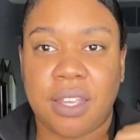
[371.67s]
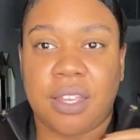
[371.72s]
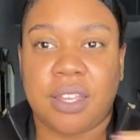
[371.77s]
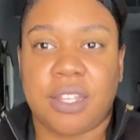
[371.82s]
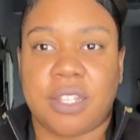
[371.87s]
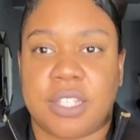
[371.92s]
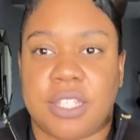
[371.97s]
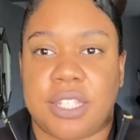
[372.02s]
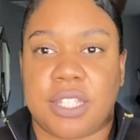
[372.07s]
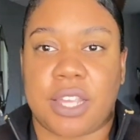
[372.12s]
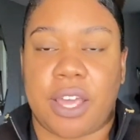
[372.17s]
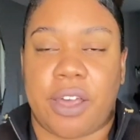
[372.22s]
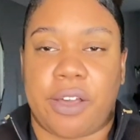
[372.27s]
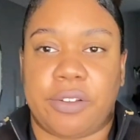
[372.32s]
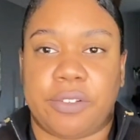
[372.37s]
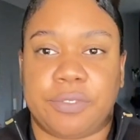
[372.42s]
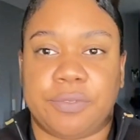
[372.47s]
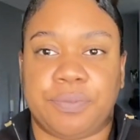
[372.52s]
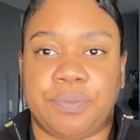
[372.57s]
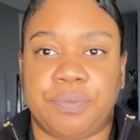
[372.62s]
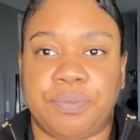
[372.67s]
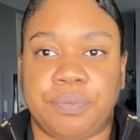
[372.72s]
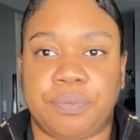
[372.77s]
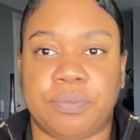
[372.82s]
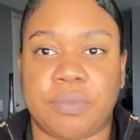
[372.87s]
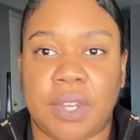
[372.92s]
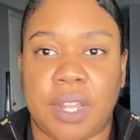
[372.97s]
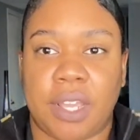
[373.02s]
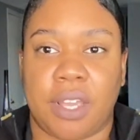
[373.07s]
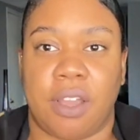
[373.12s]
So,
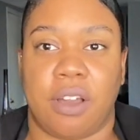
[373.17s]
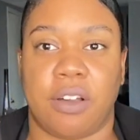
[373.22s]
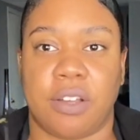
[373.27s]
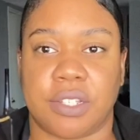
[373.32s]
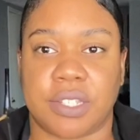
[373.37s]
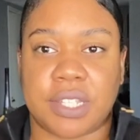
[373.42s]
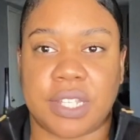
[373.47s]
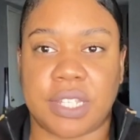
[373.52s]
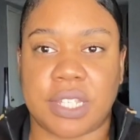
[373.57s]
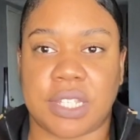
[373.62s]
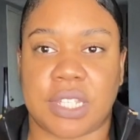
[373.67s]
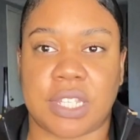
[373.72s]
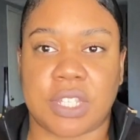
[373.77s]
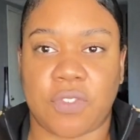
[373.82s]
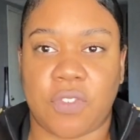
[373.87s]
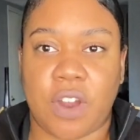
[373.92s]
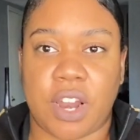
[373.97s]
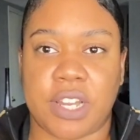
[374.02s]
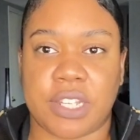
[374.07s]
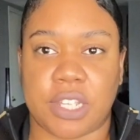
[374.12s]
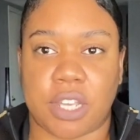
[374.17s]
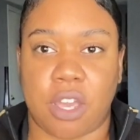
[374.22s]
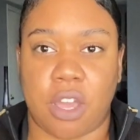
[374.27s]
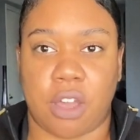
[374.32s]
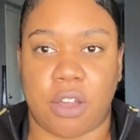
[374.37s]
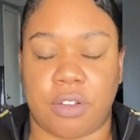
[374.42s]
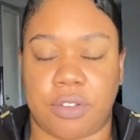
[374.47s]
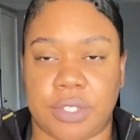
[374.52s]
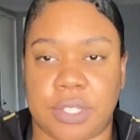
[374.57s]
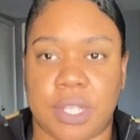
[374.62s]
it goes, this is as far as it
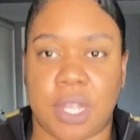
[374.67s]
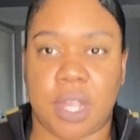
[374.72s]
goes.